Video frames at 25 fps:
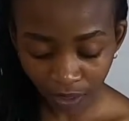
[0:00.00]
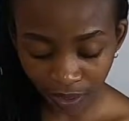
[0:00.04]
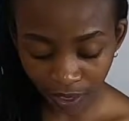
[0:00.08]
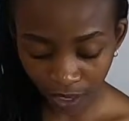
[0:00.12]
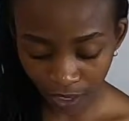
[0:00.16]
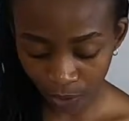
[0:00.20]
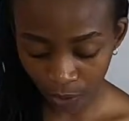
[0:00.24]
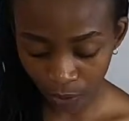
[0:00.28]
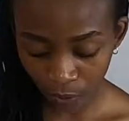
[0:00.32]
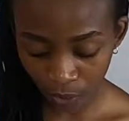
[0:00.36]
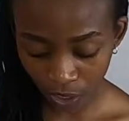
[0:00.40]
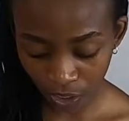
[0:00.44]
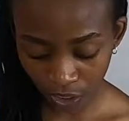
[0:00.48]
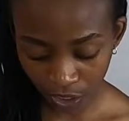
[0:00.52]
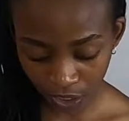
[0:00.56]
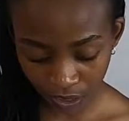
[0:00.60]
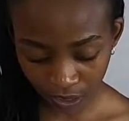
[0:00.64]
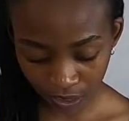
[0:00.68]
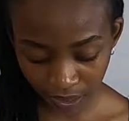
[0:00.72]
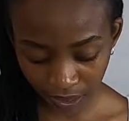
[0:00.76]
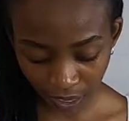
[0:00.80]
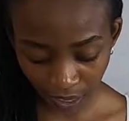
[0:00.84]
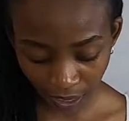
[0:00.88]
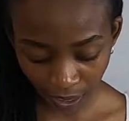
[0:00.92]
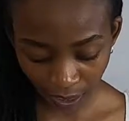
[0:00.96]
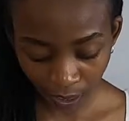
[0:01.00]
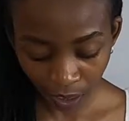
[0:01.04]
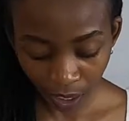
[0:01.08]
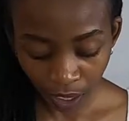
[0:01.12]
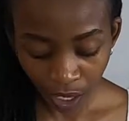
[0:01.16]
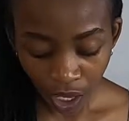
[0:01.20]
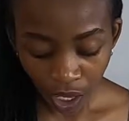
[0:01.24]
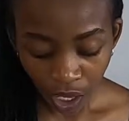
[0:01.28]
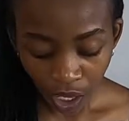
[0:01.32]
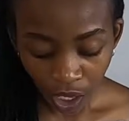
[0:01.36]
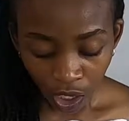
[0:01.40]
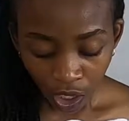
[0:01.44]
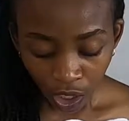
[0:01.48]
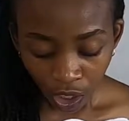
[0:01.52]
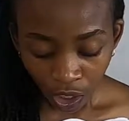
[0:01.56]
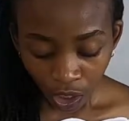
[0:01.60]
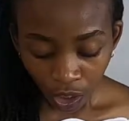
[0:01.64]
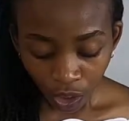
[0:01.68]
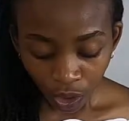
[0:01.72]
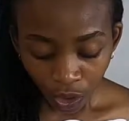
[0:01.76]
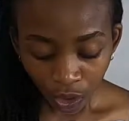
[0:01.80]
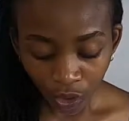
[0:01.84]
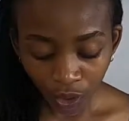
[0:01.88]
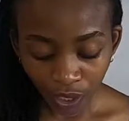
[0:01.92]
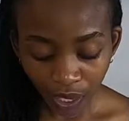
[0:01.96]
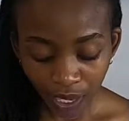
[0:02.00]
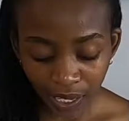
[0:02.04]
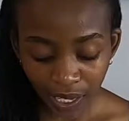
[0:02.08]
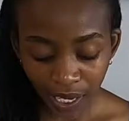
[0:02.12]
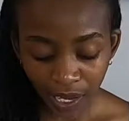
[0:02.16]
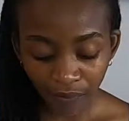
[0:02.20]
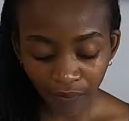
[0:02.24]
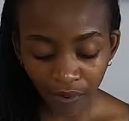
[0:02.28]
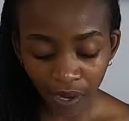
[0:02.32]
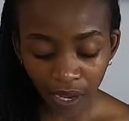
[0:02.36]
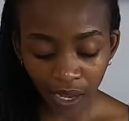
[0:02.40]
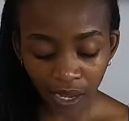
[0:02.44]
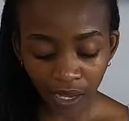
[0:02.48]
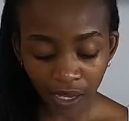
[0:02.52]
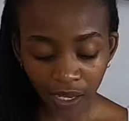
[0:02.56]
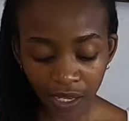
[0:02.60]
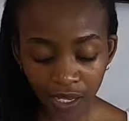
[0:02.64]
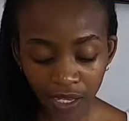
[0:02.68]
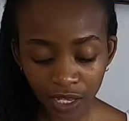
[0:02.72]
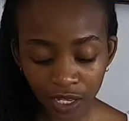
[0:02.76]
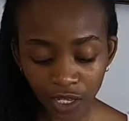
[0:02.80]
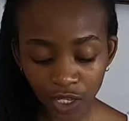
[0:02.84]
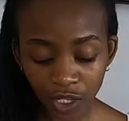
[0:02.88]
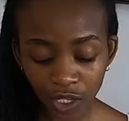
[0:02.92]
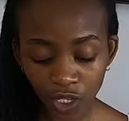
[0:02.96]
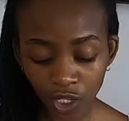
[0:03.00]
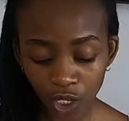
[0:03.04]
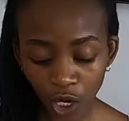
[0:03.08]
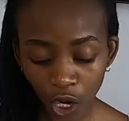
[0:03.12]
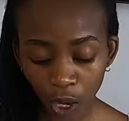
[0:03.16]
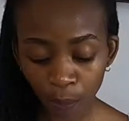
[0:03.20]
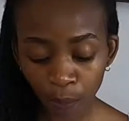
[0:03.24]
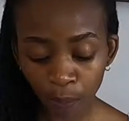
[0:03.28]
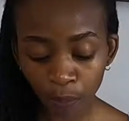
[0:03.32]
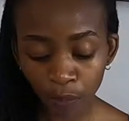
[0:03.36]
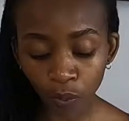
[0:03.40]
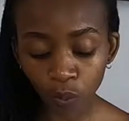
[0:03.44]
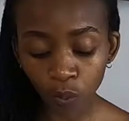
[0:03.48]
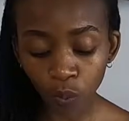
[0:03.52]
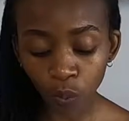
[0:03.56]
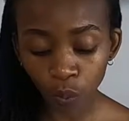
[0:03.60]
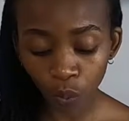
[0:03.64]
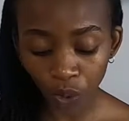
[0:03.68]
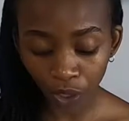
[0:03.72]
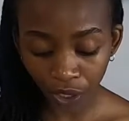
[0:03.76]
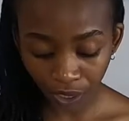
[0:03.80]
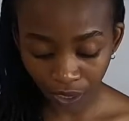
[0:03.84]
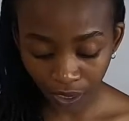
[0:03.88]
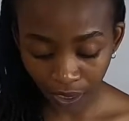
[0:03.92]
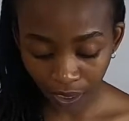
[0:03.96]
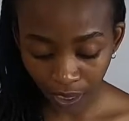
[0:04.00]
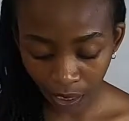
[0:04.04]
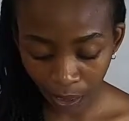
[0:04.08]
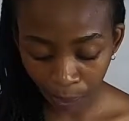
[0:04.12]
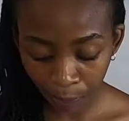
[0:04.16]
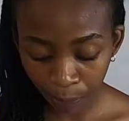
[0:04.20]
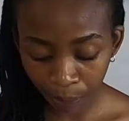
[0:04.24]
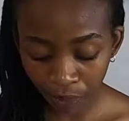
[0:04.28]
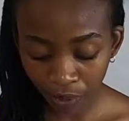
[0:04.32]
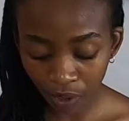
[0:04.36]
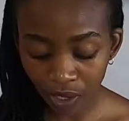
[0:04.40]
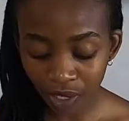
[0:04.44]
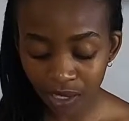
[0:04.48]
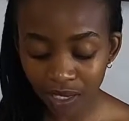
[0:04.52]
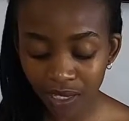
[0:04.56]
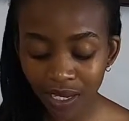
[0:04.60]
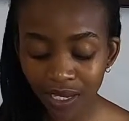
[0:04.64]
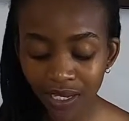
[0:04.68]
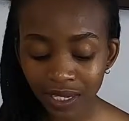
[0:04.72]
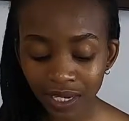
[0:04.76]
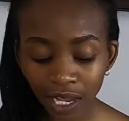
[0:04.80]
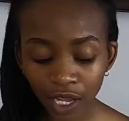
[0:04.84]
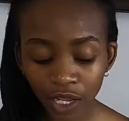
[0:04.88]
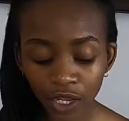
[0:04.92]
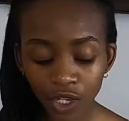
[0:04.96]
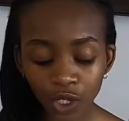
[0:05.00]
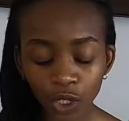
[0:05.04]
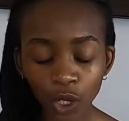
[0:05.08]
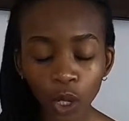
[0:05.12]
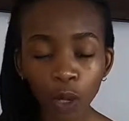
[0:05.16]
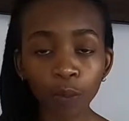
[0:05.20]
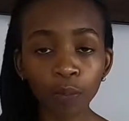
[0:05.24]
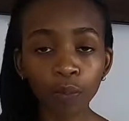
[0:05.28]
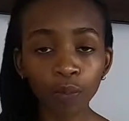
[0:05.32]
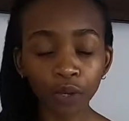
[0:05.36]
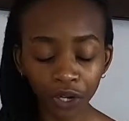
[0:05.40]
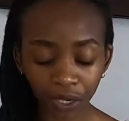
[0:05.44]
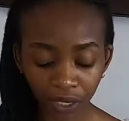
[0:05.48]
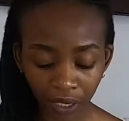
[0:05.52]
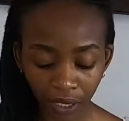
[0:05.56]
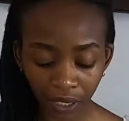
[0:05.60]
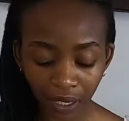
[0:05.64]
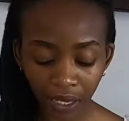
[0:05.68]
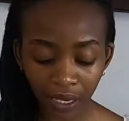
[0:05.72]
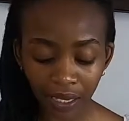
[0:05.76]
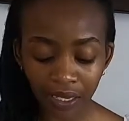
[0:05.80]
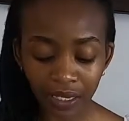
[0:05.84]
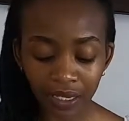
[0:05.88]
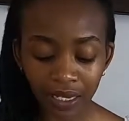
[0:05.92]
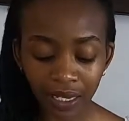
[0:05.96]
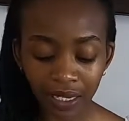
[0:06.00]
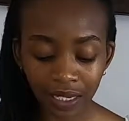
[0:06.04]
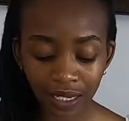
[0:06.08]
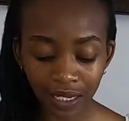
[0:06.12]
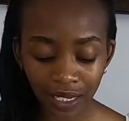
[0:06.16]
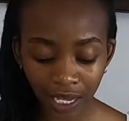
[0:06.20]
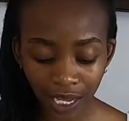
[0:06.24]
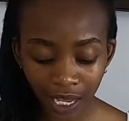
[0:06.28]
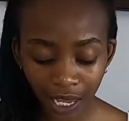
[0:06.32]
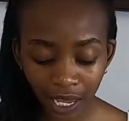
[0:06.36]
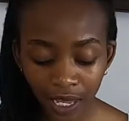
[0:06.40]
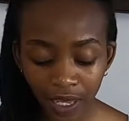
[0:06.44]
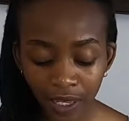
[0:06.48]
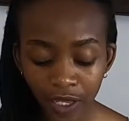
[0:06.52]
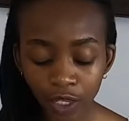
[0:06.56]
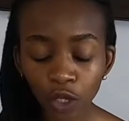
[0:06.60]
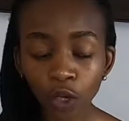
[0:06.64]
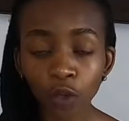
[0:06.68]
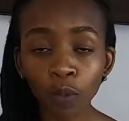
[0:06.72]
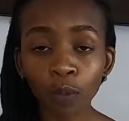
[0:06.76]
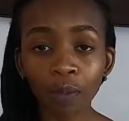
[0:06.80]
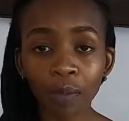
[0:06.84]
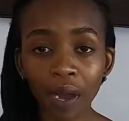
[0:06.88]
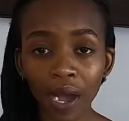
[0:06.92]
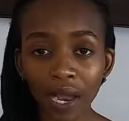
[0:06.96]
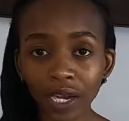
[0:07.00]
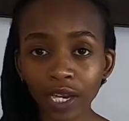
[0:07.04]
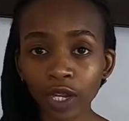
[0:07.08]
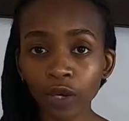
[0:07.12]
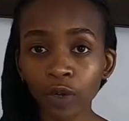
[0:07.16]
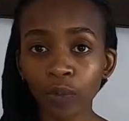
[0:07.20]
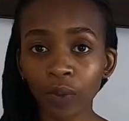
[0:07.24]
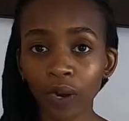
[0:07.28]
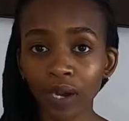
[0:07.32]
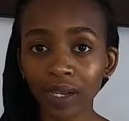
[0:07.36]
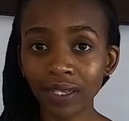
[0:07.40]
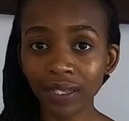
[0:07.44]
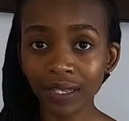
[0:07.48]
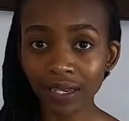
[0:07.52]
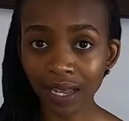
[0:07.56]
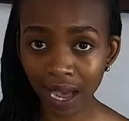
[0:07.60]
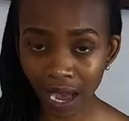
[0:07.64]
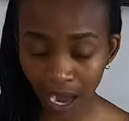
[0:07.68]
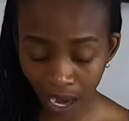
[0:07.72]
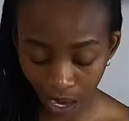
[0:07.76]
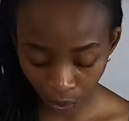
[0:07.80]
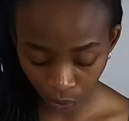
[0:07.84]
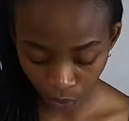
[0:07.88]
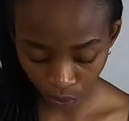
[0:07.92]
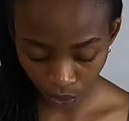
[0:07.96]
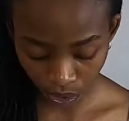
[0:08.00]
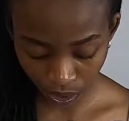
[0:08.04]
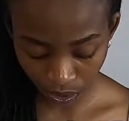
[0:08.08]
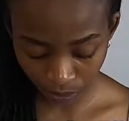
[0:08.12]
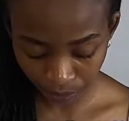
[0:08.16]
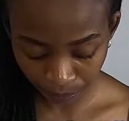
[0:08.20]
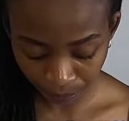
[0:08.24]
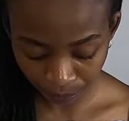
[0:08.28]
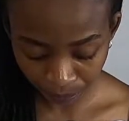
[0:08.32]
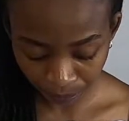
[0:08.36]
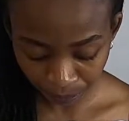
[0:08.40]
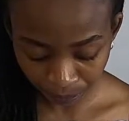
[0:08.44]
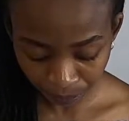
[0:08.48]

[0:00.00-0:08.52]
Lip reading: That's what she's saying. You can never stop working, because the day you stop working is the day your money runs out.